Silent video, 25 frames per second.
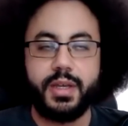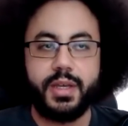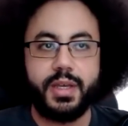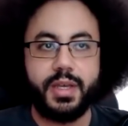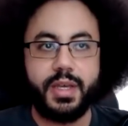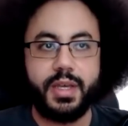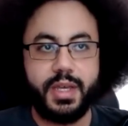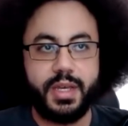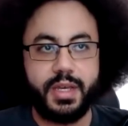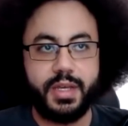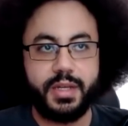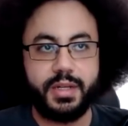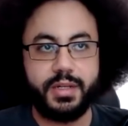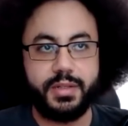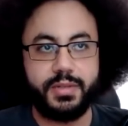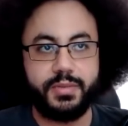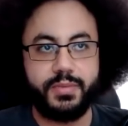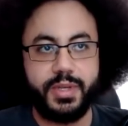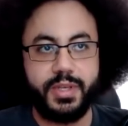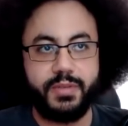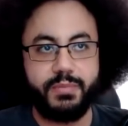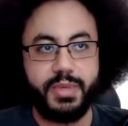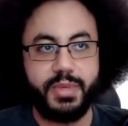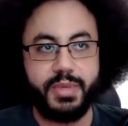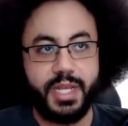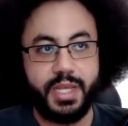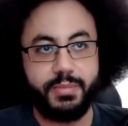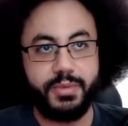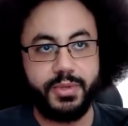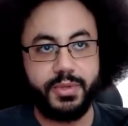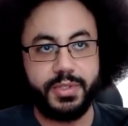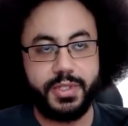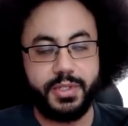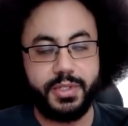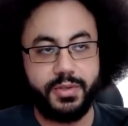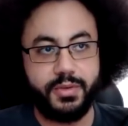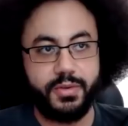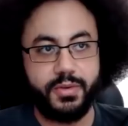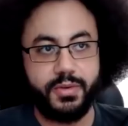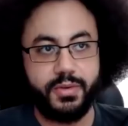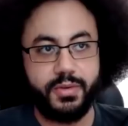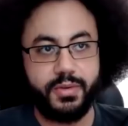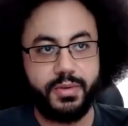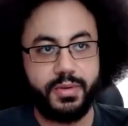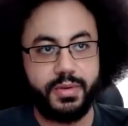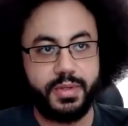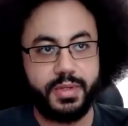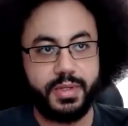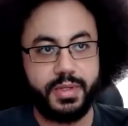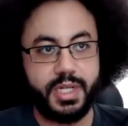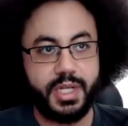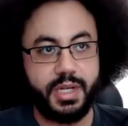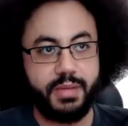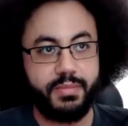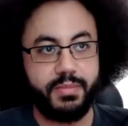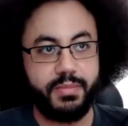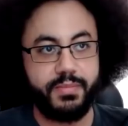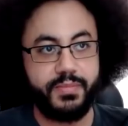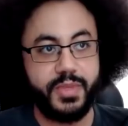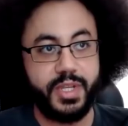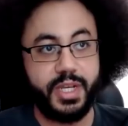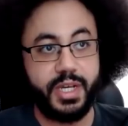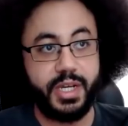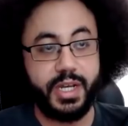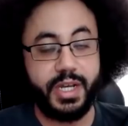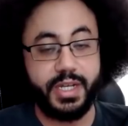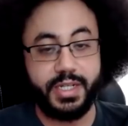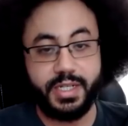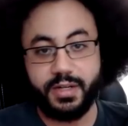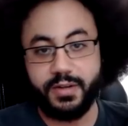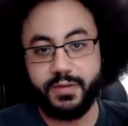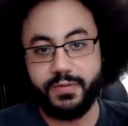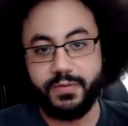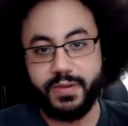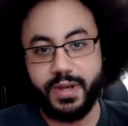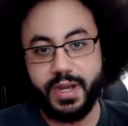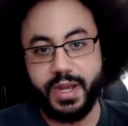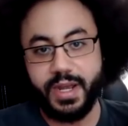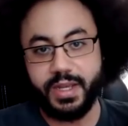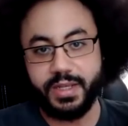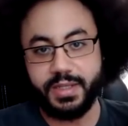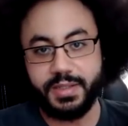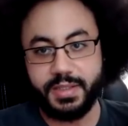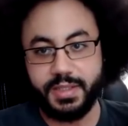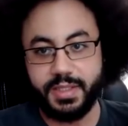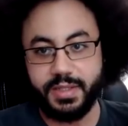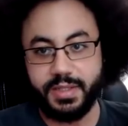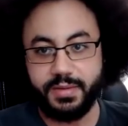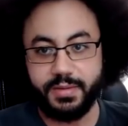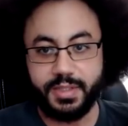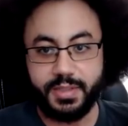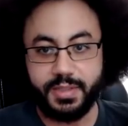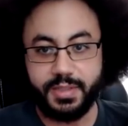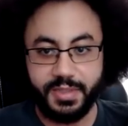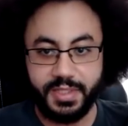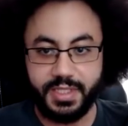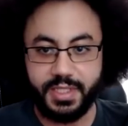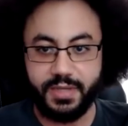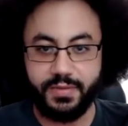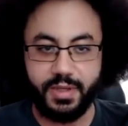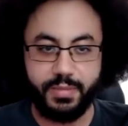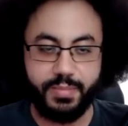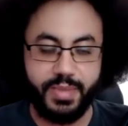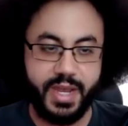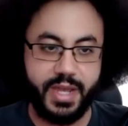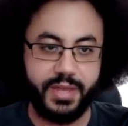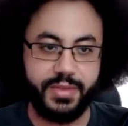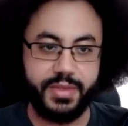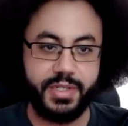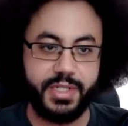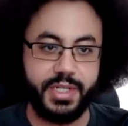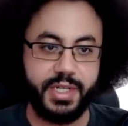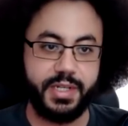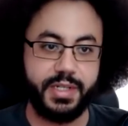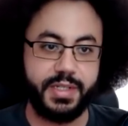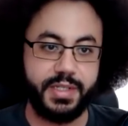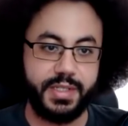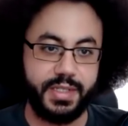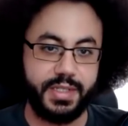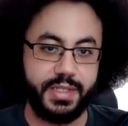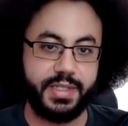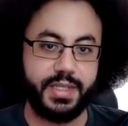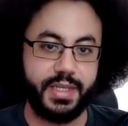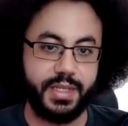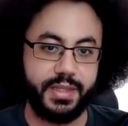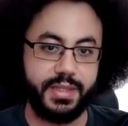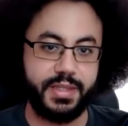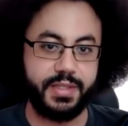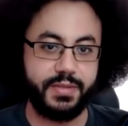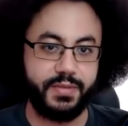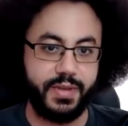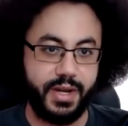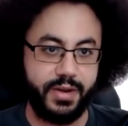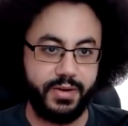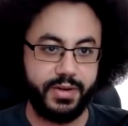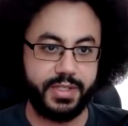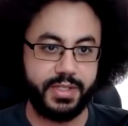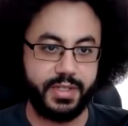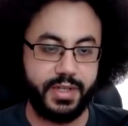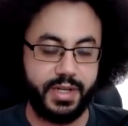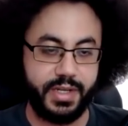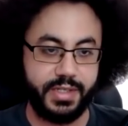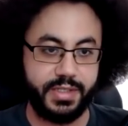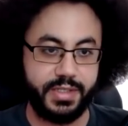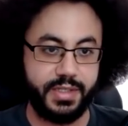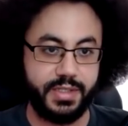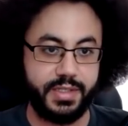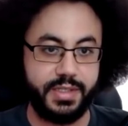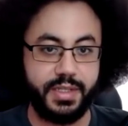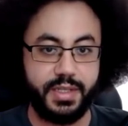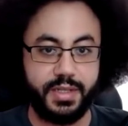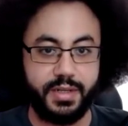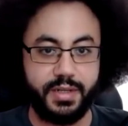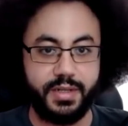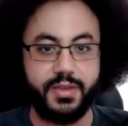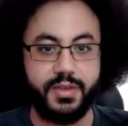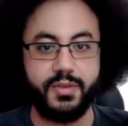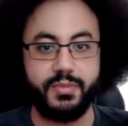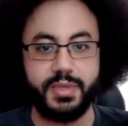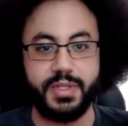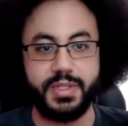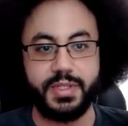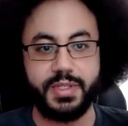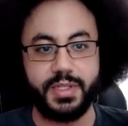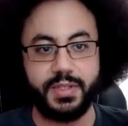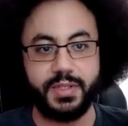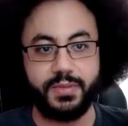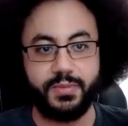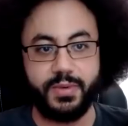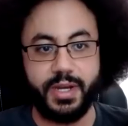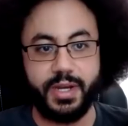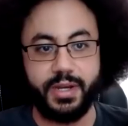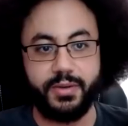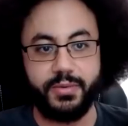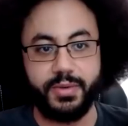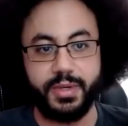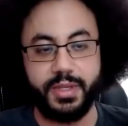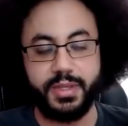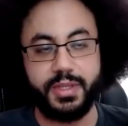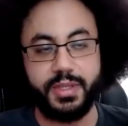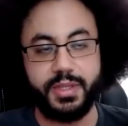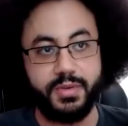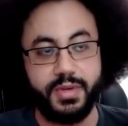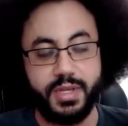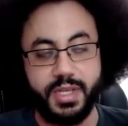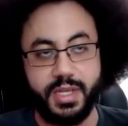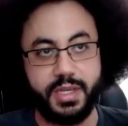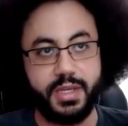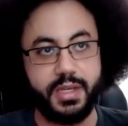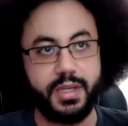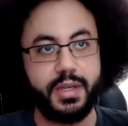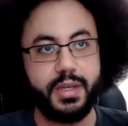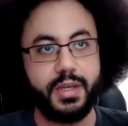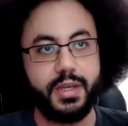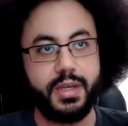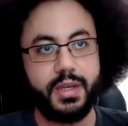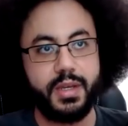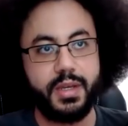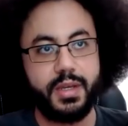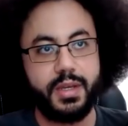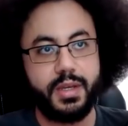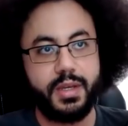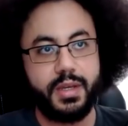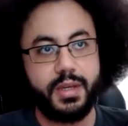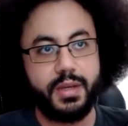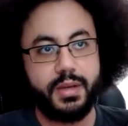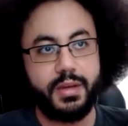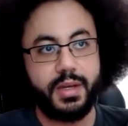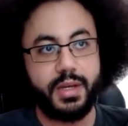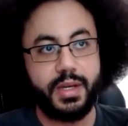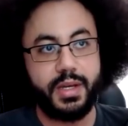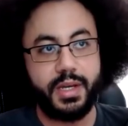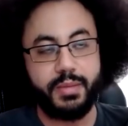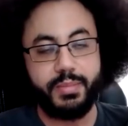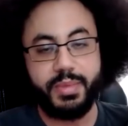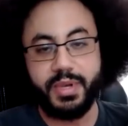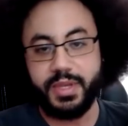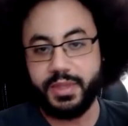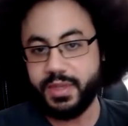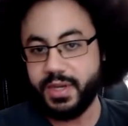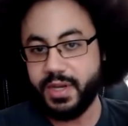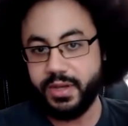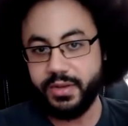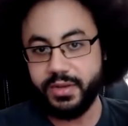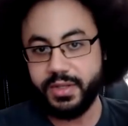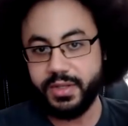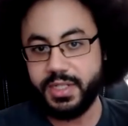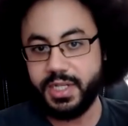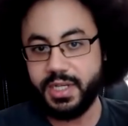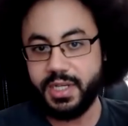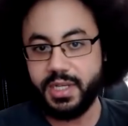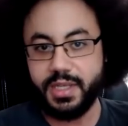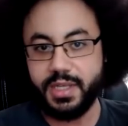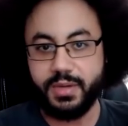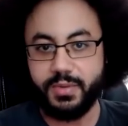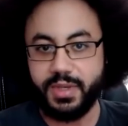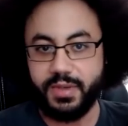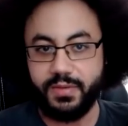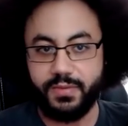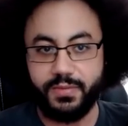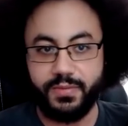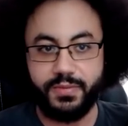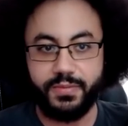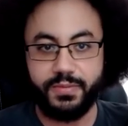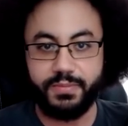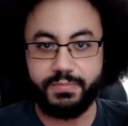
And we've been able to come uh, identify a specific pathogenesis that this virus causes in humans as well, with unique uh, pathology that we've